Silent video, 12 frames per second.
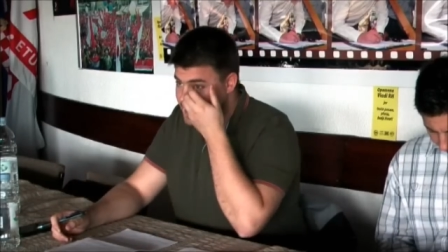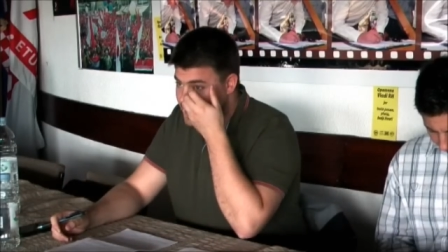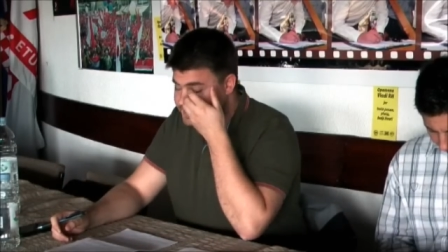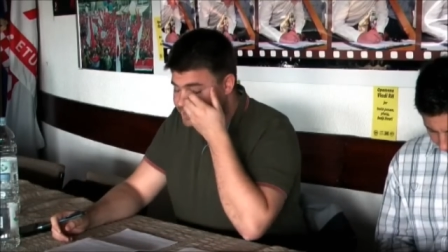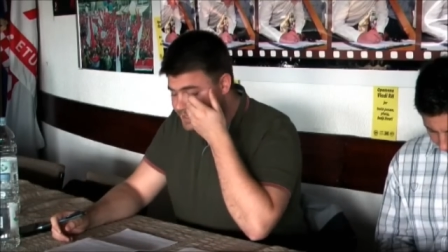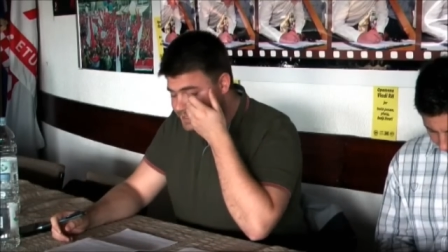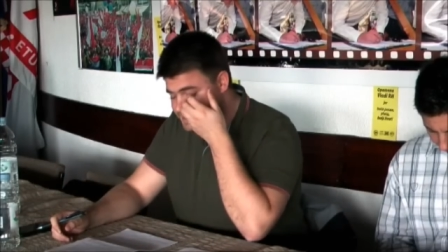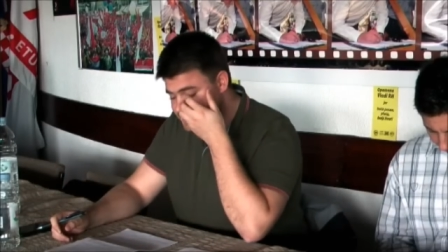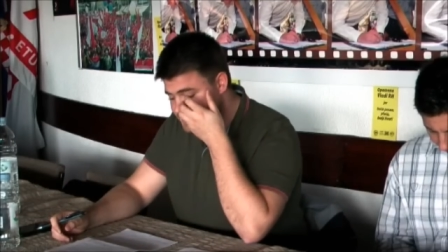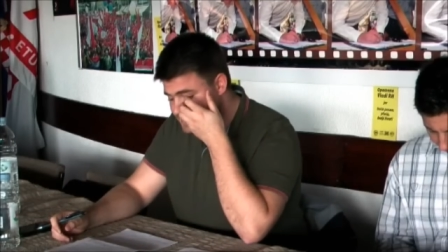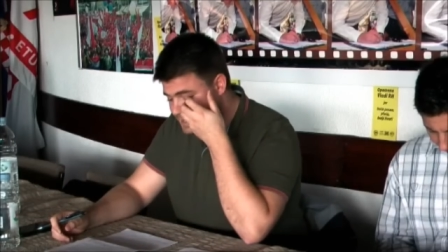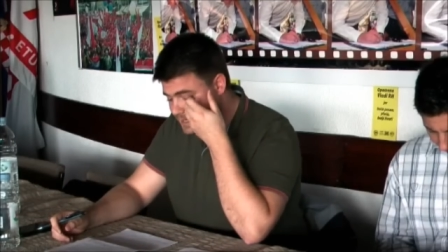And here is uh,
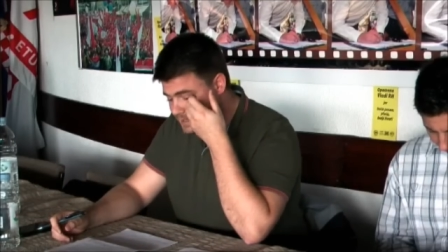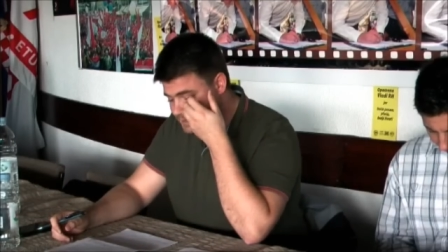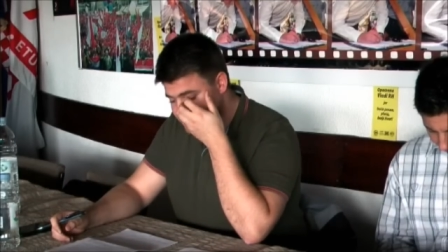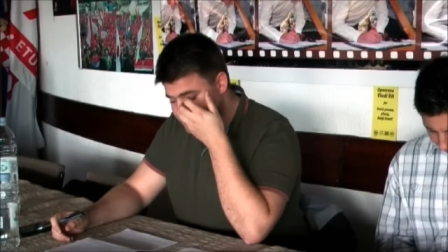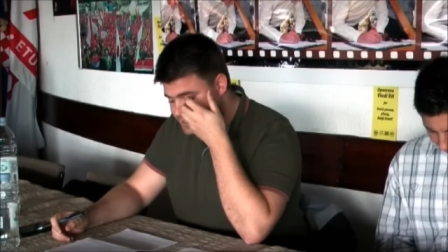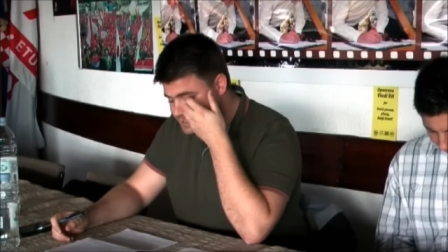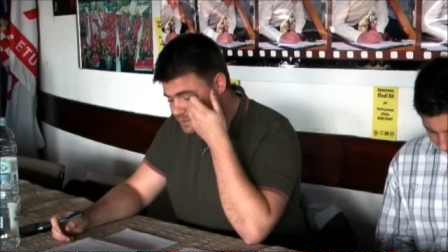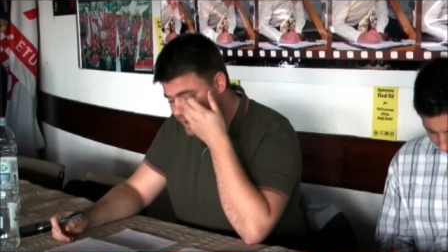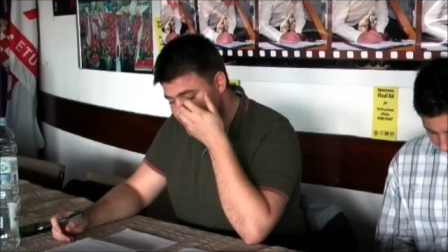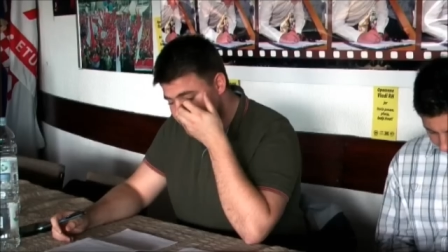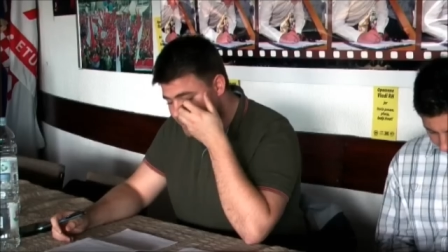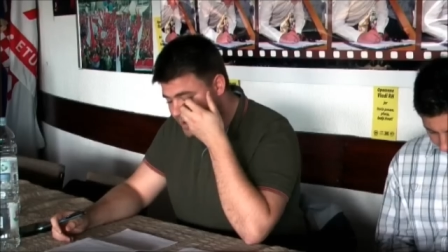uh, just
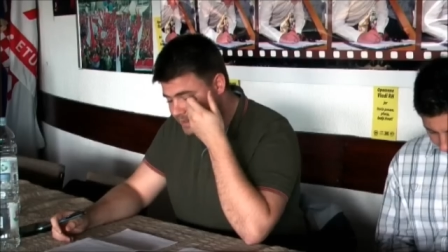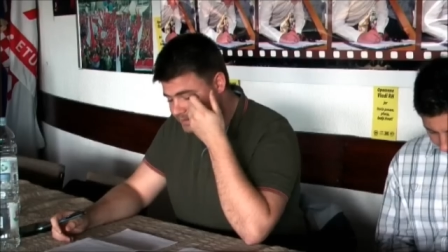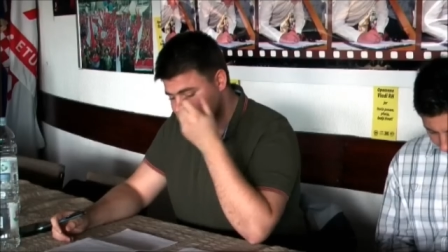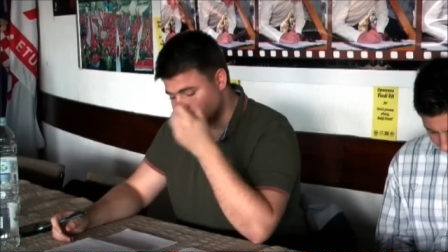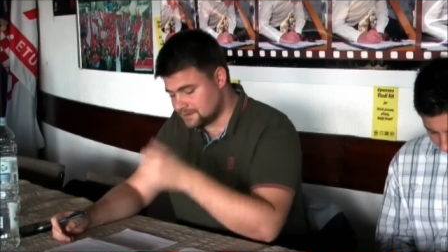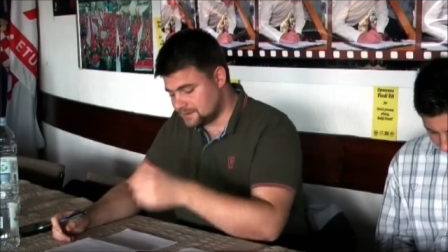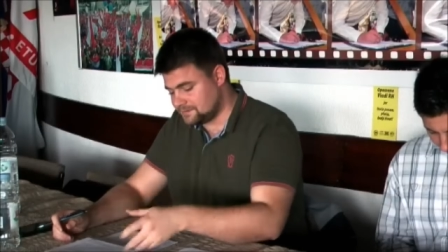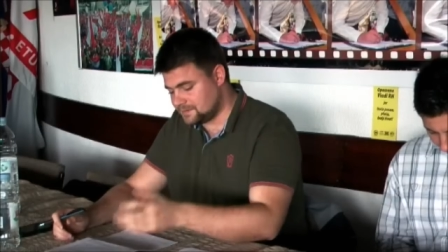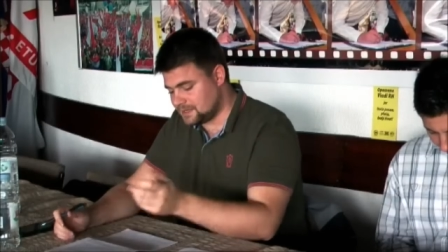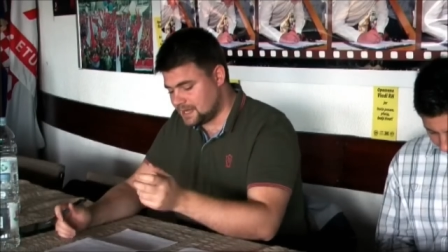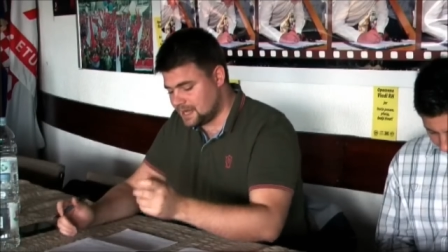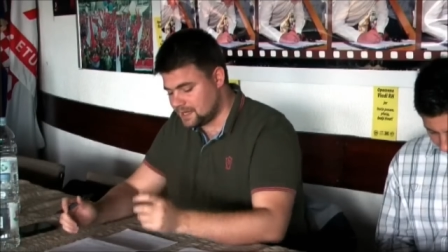one point I,
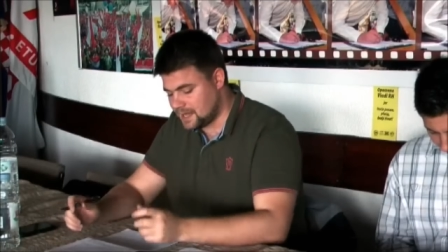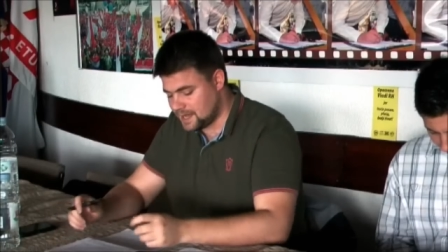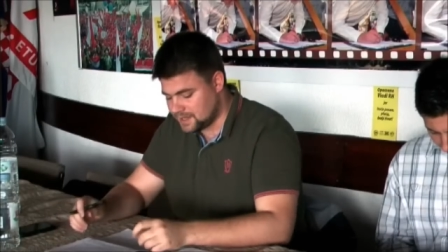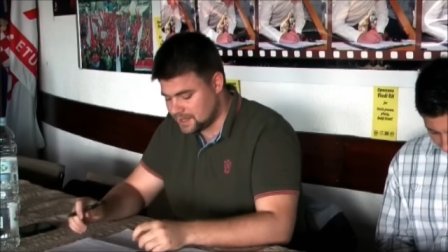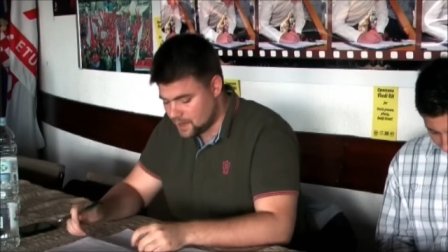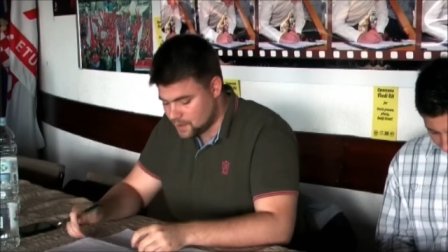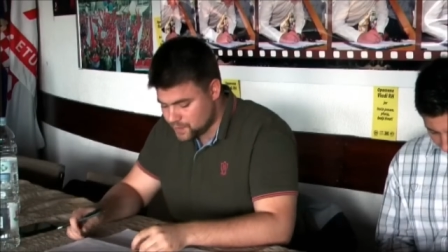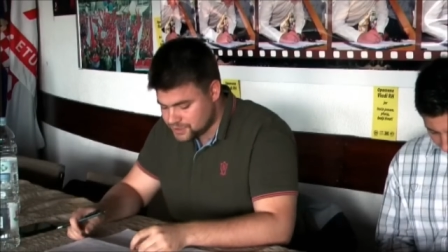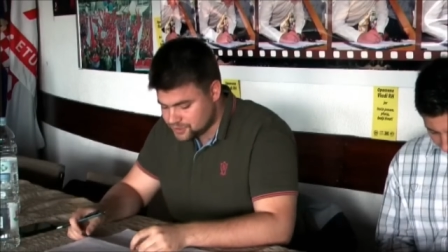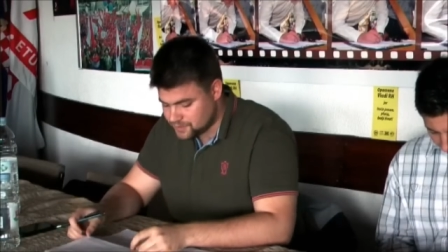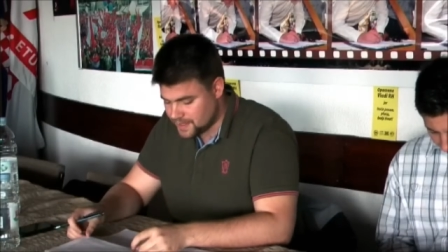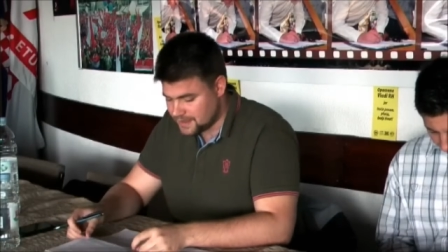I, I,
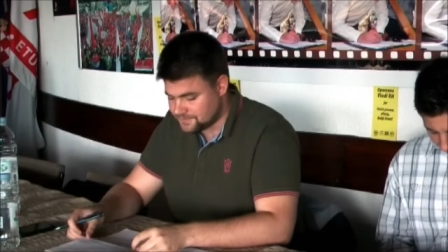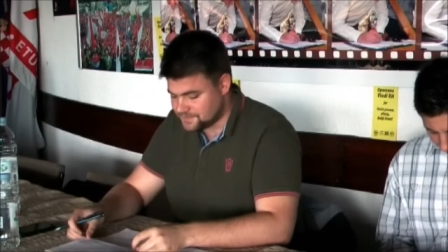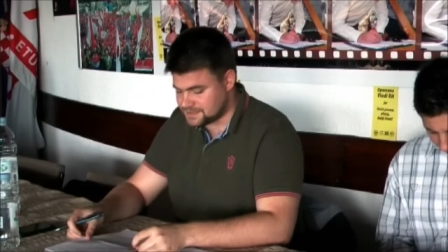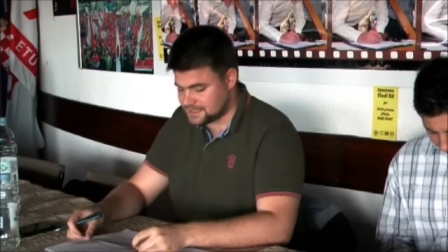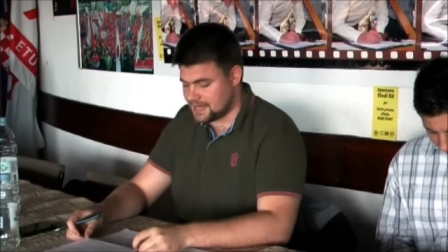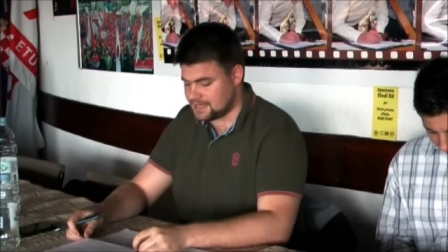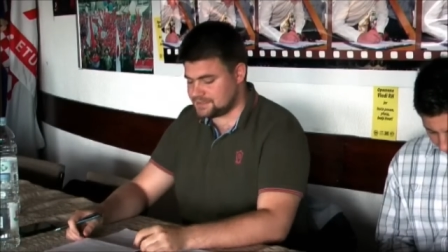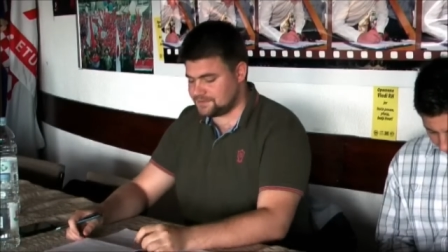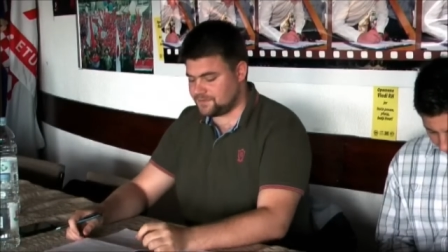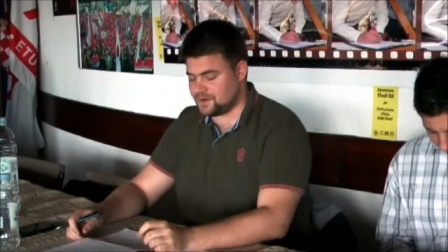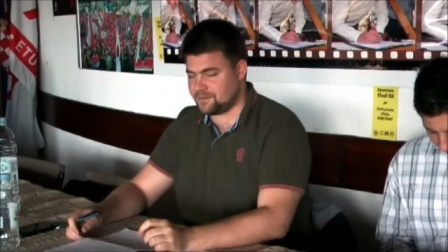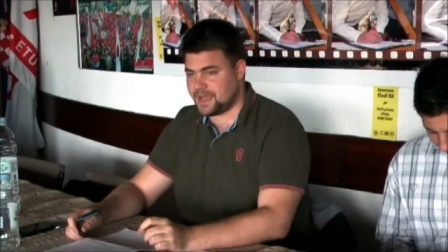wish to emphasize
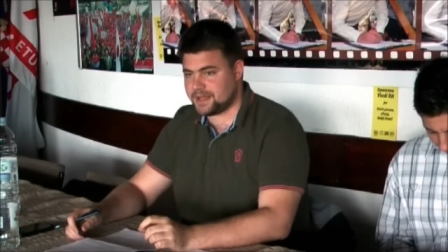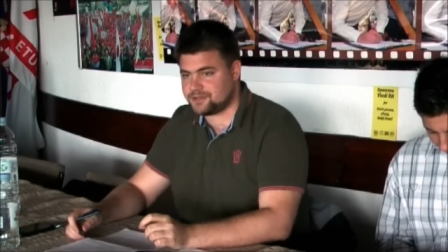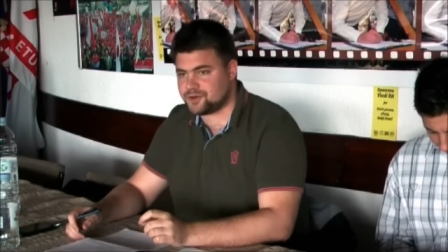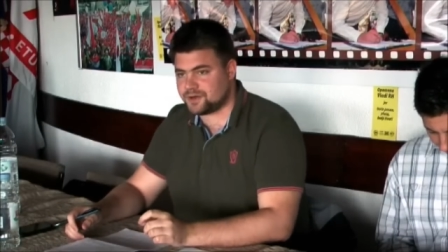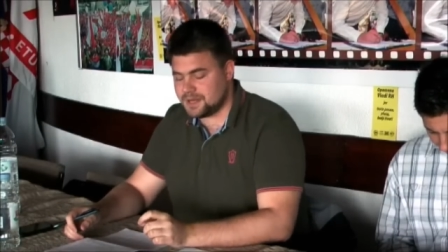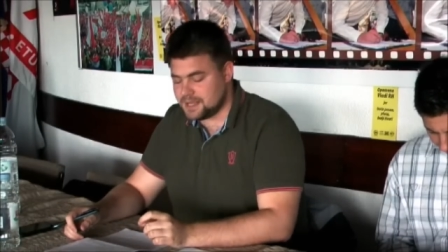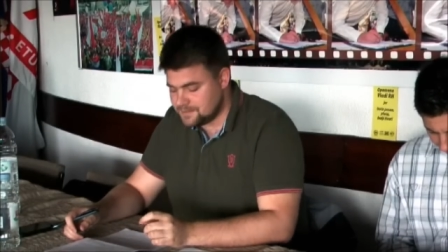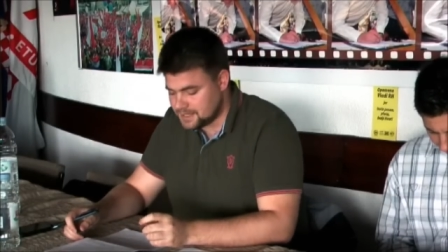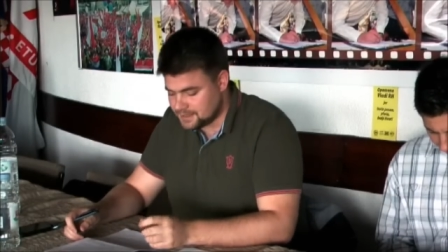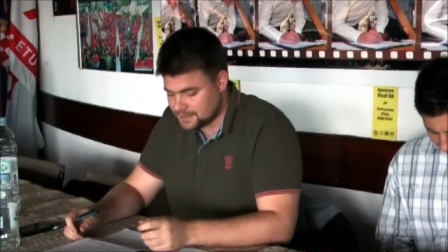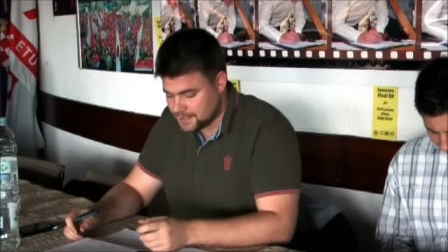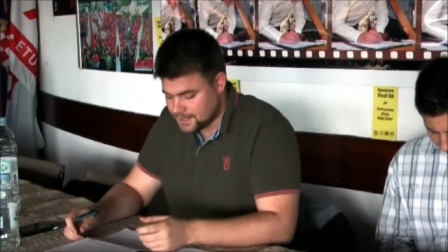from Andrew
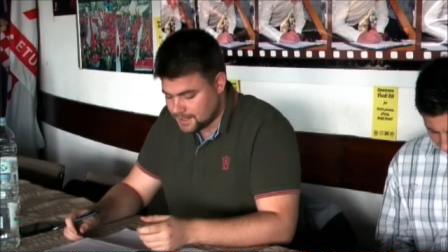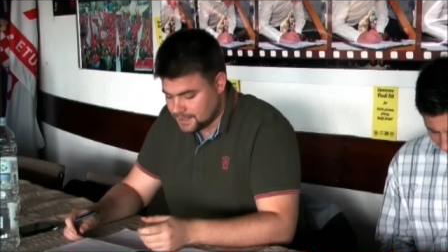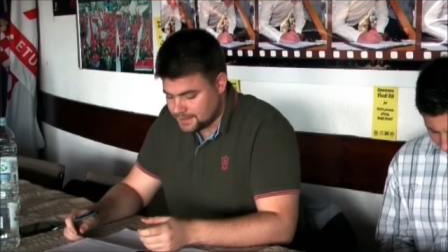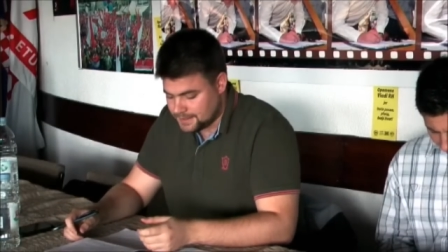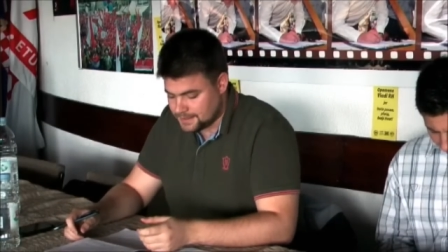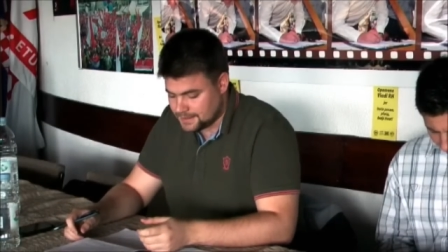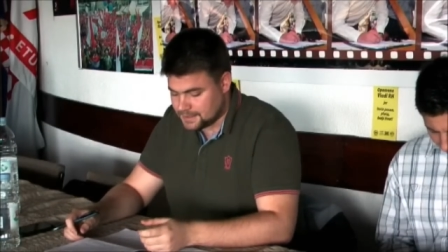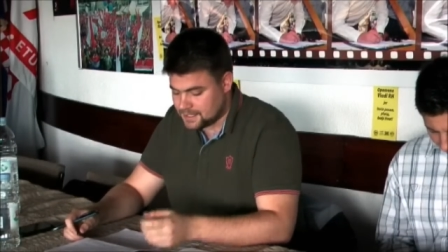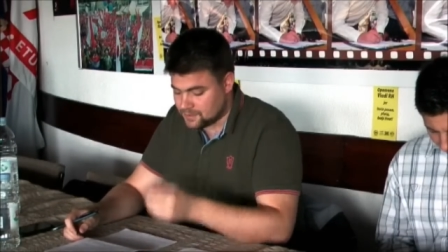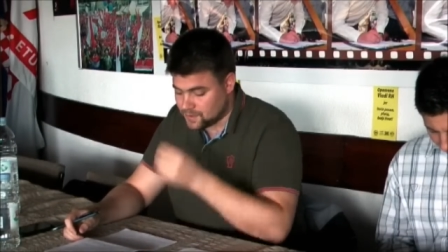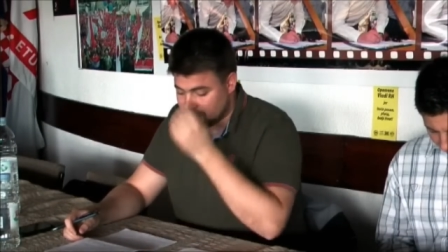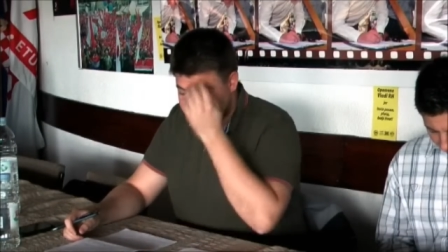Kliman. He,
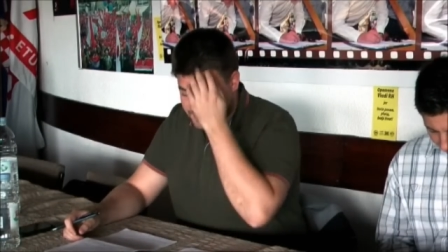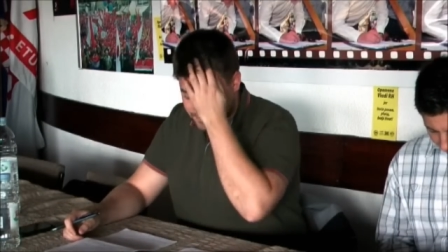he wrote a